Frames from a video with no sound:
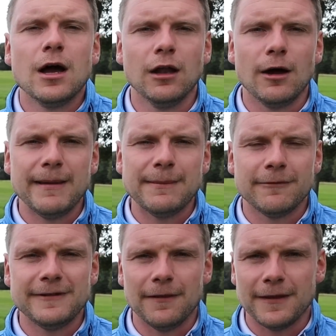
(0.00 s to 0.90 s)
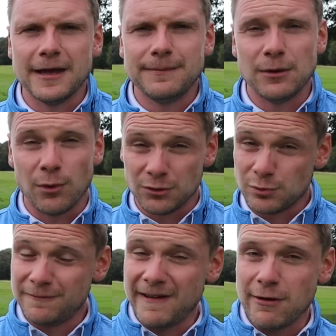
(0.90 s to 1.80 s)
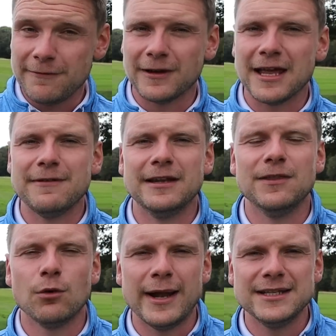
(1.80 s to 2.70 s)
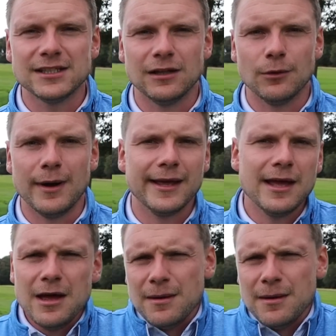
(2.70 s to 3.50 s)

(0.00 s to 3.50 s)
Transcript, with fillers: A lot of people found the AP1s were very forgiving, they went a long way,